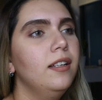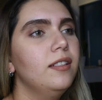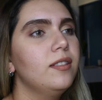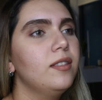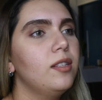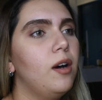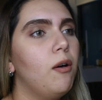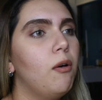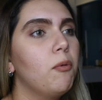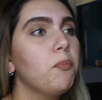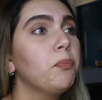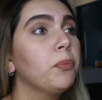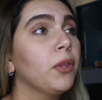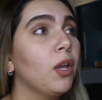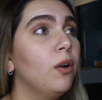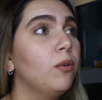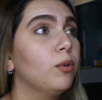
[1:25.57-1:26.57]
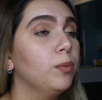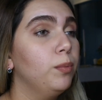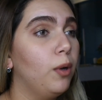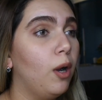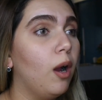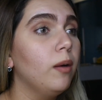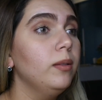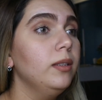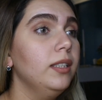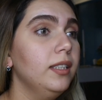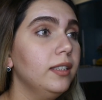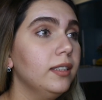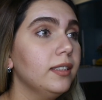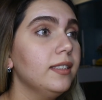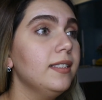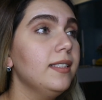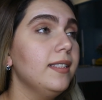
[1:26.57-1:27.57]
So we're probably
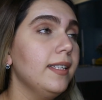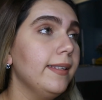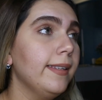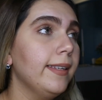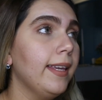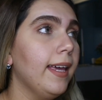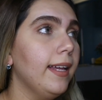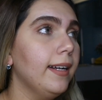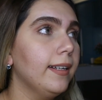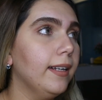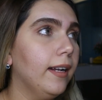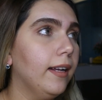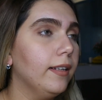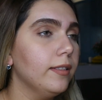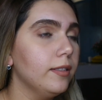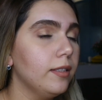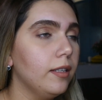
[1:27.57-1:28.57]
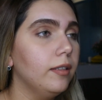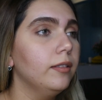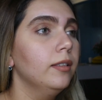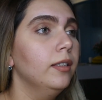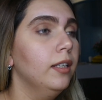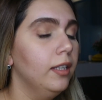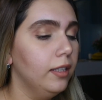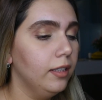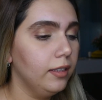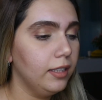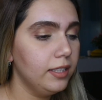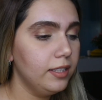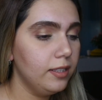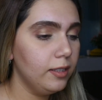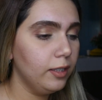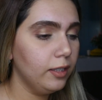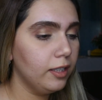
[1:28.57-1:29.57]
going to stay in Canada. So
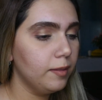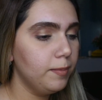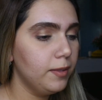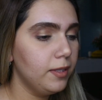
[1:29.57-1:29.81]
let's look up